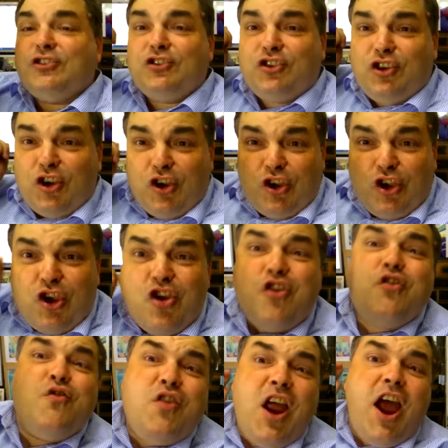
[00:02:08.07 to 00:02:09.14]
Do
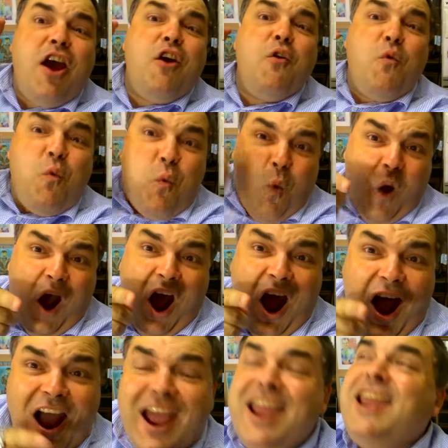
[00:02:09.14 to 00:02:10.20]
you know
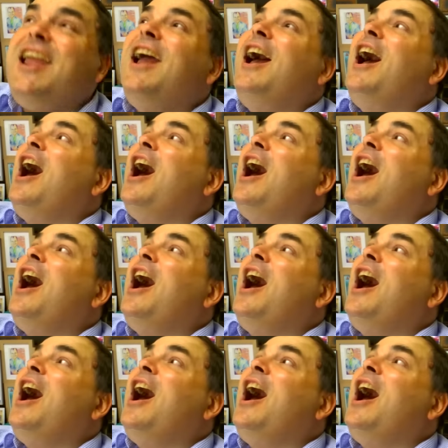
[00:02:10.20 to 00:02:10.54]
why